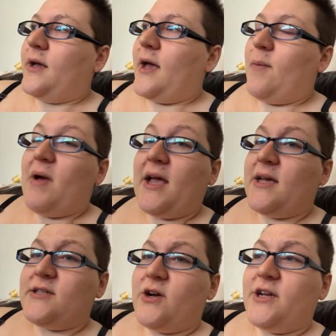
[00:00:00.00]
And my
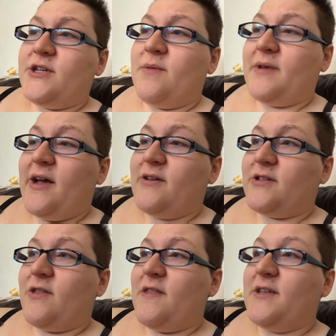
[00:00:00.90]
kid's already jumped out,
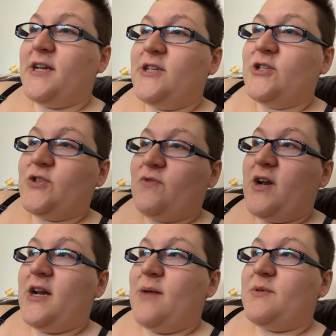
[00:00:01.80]
so then the teachers are
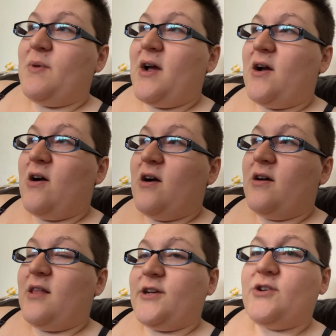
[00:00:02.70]
running up to my
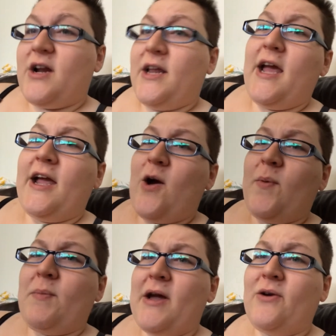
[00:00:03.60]
car, like trying to yank
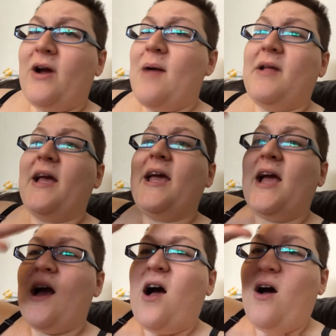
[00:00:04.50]
open my door. I'm like, he
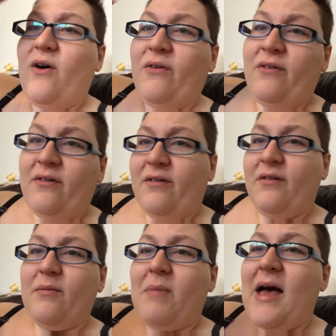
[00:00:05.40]
gone.
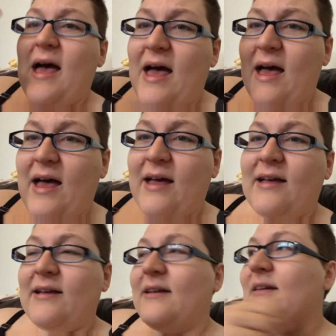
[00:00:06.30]
Bye.